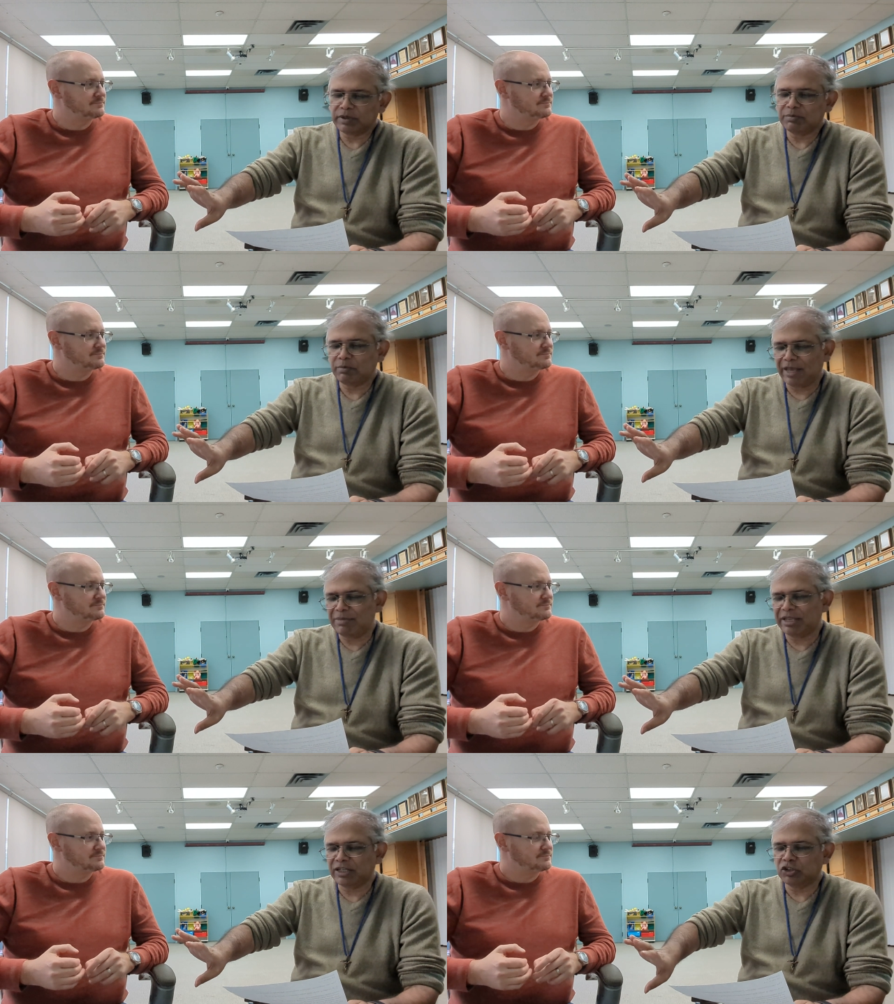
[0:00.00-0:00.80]

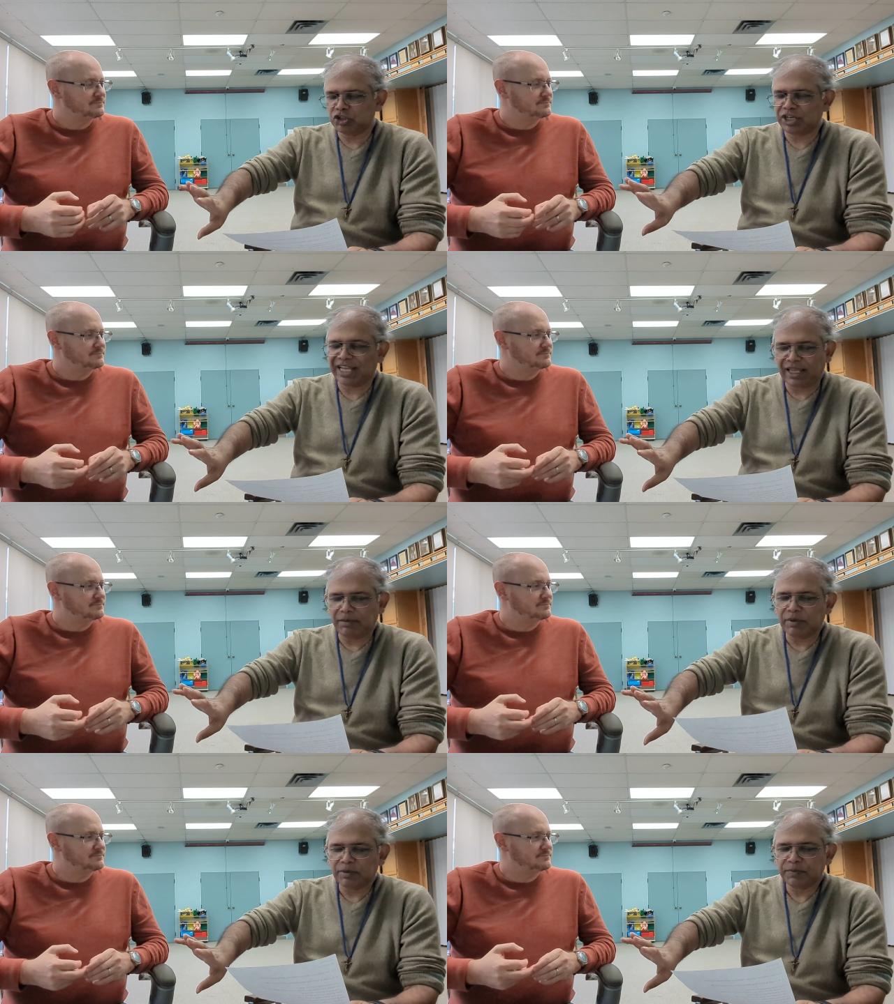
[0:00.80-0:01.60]
Speaker 1: maybe in
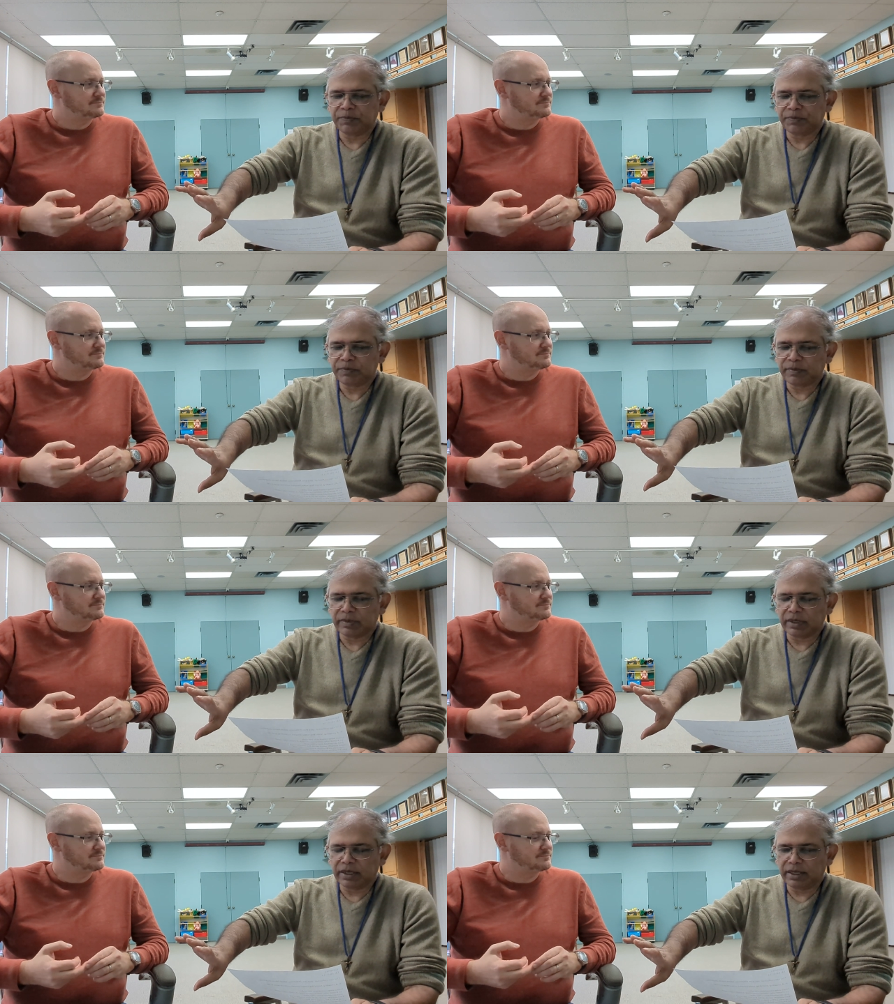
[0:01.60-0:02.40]
shame.
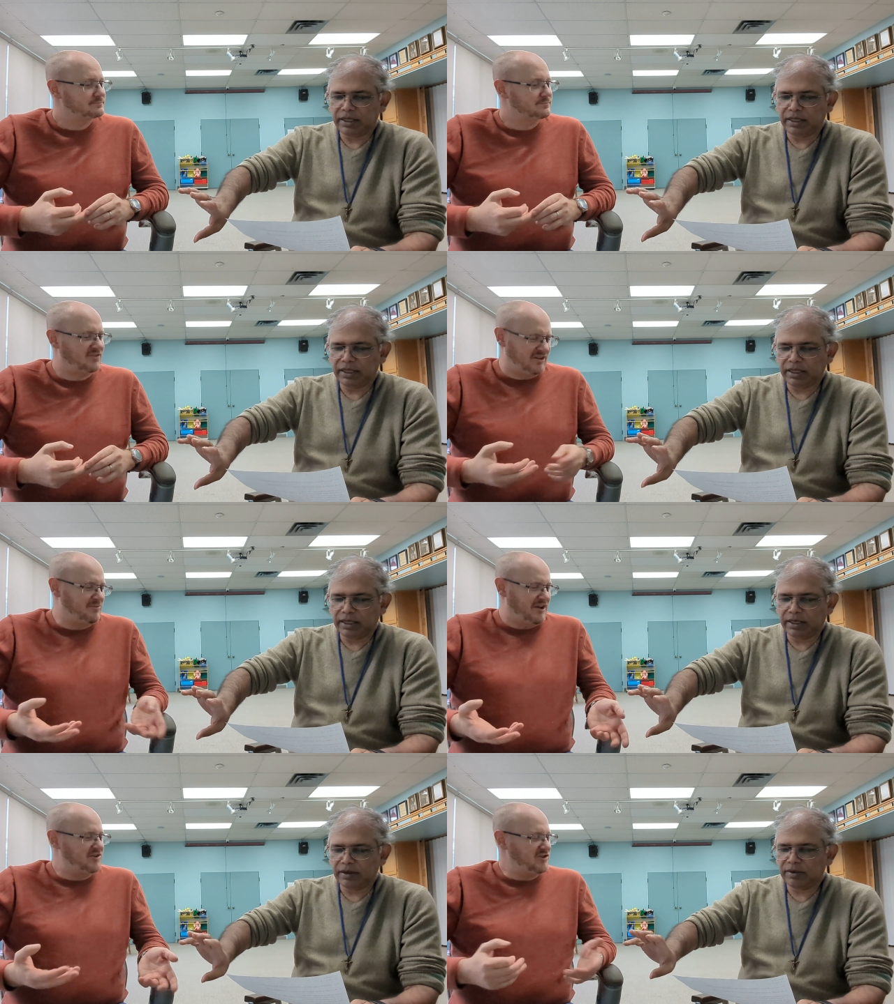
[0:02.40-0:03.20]

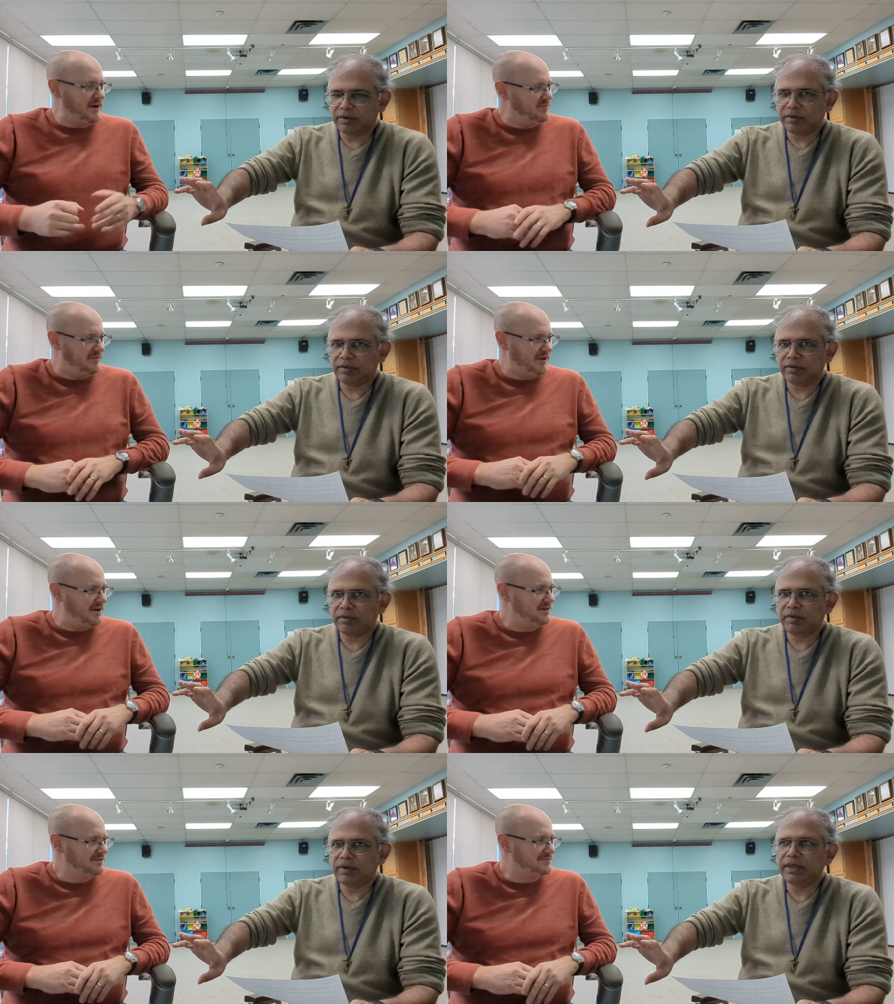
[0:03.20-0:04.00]
Speaker 2: Seems like shame to
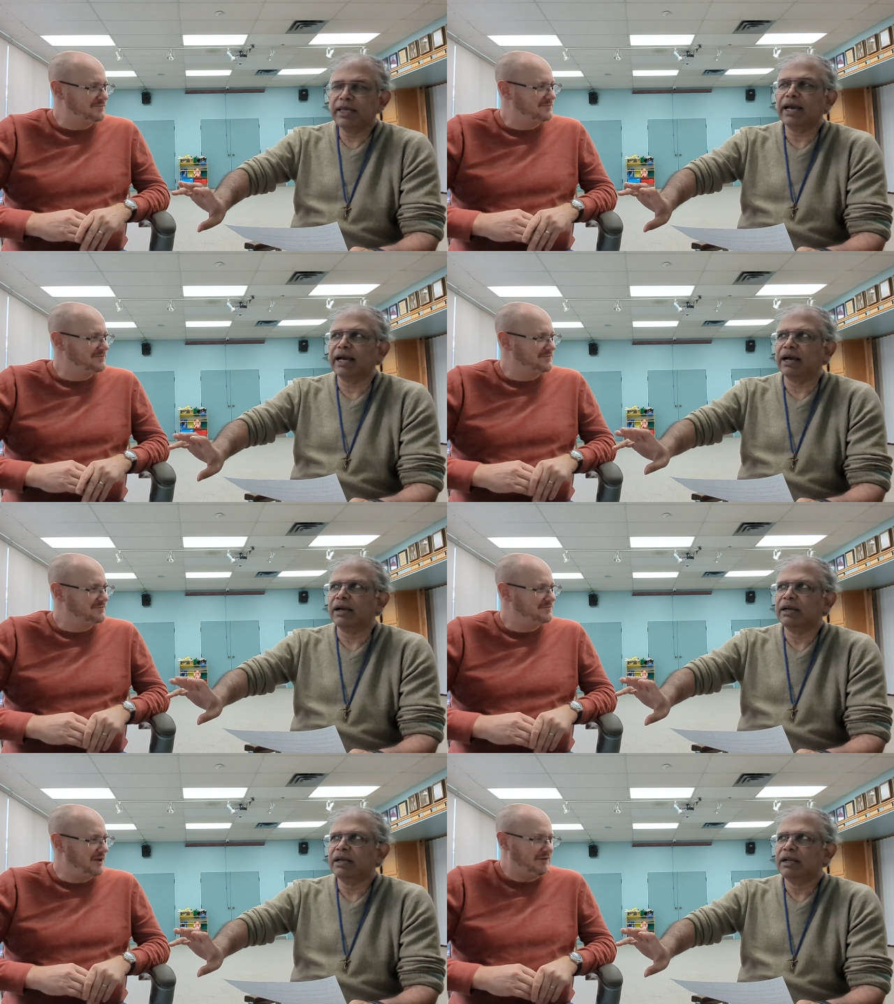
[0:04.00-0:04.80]
me.
Speaker 1: Yeah.
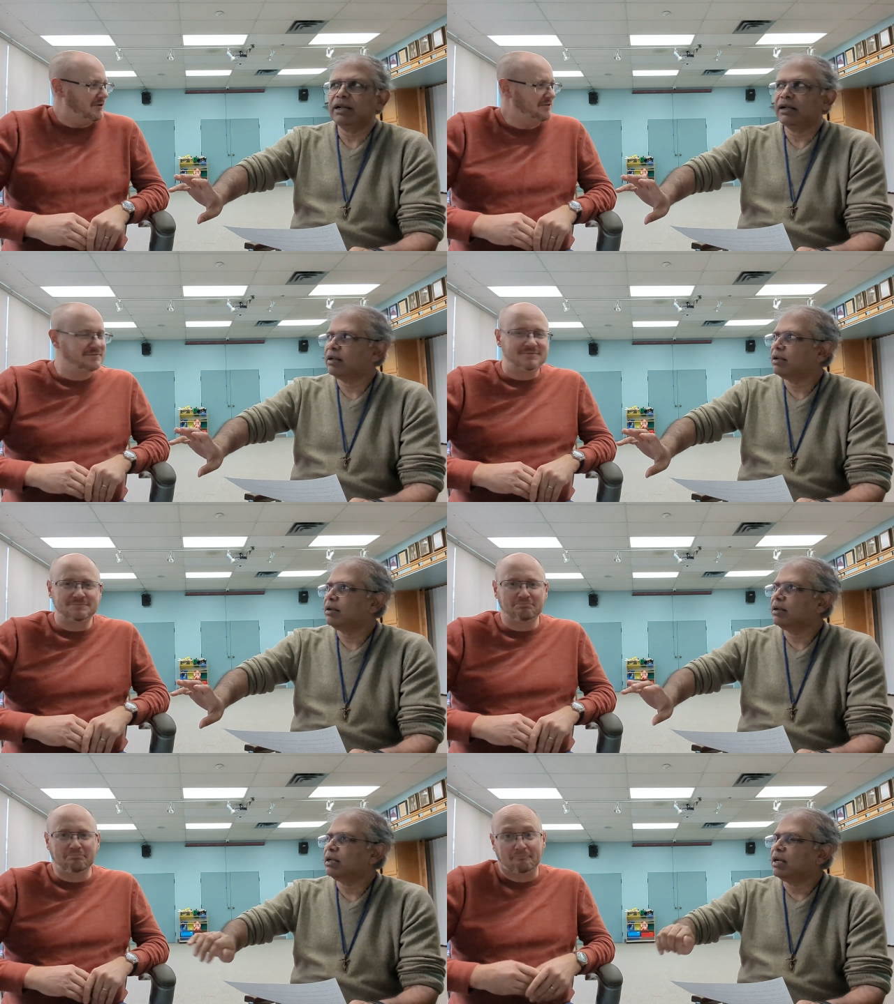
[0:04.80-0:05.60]
I don't know.
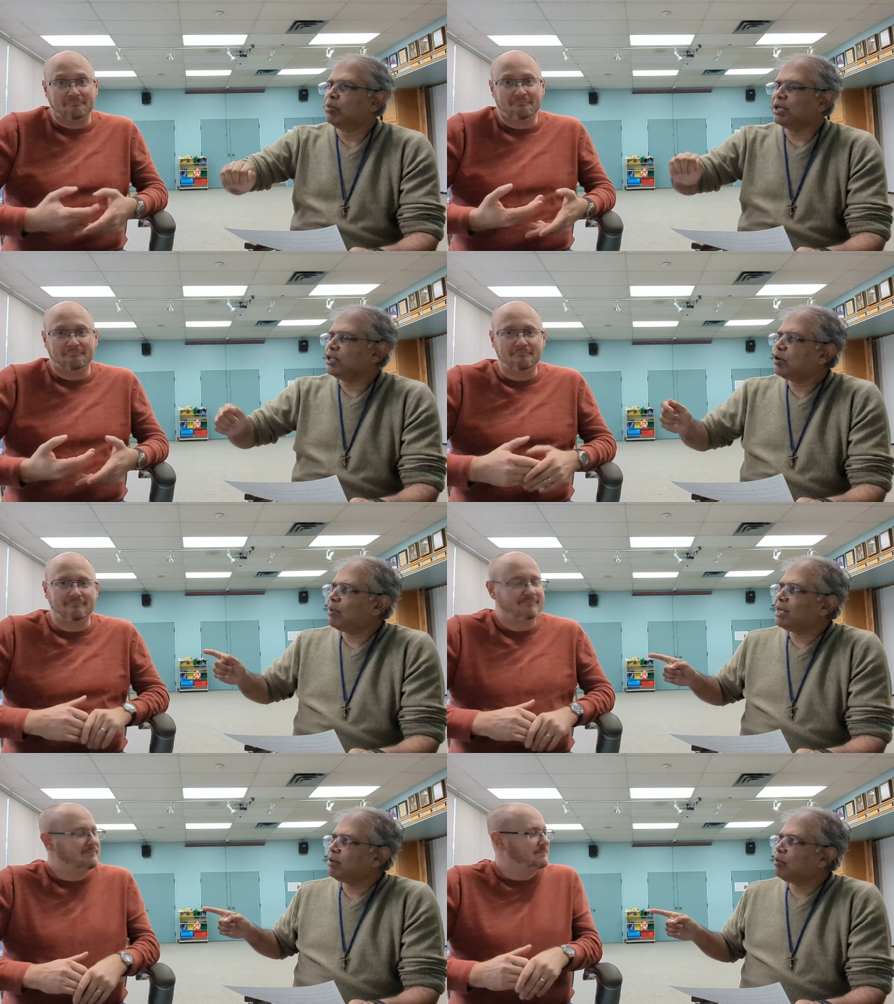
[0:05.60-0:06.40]
But you know
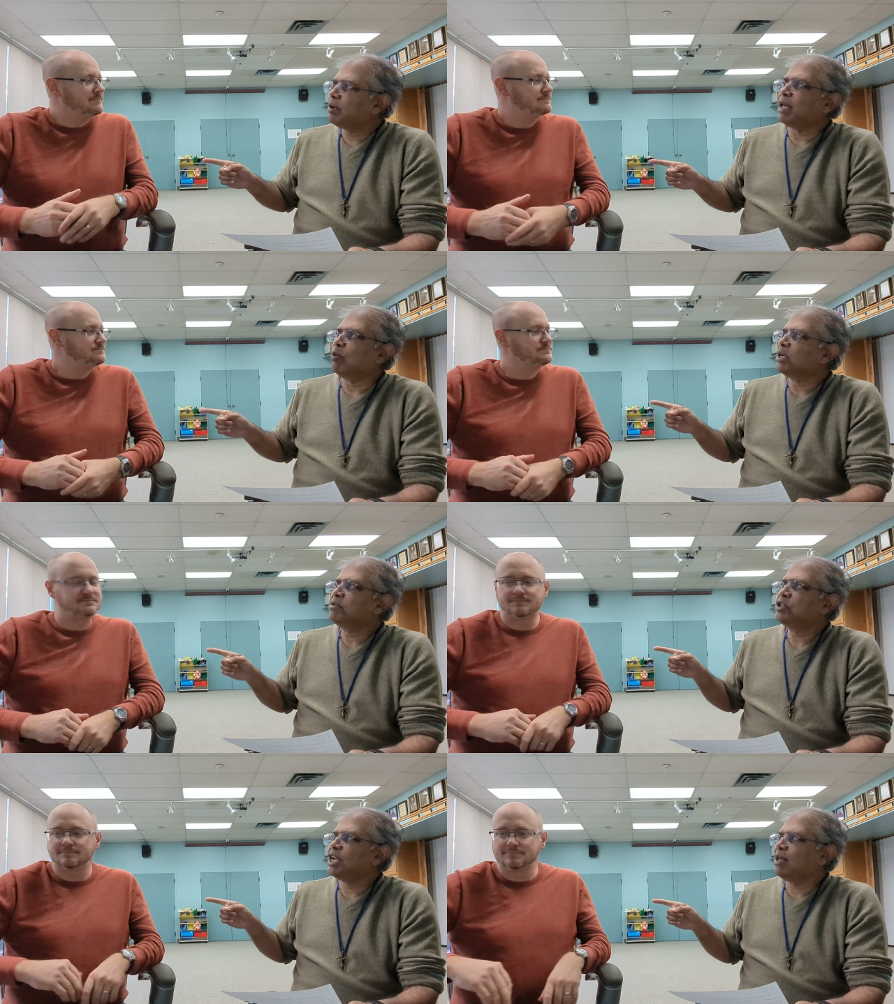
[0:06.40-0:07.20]
what? Okay, what
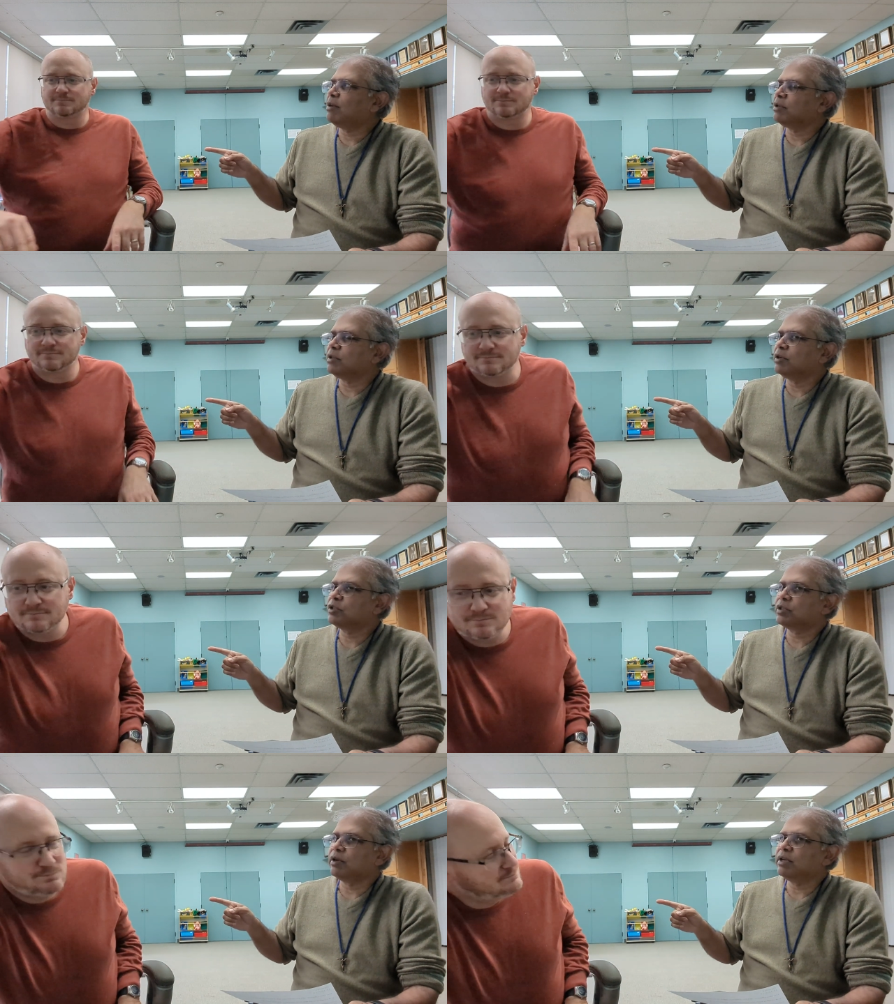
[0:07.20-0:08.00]
if shame? There,
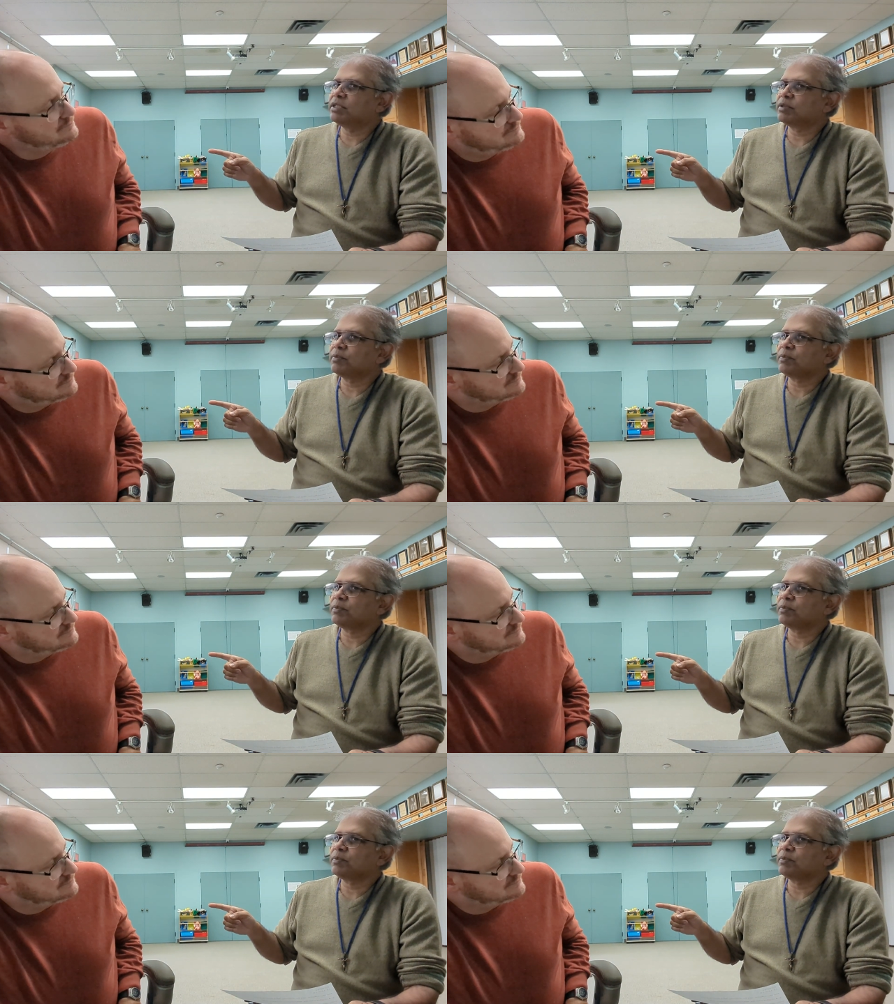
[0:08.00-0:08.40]
there's there is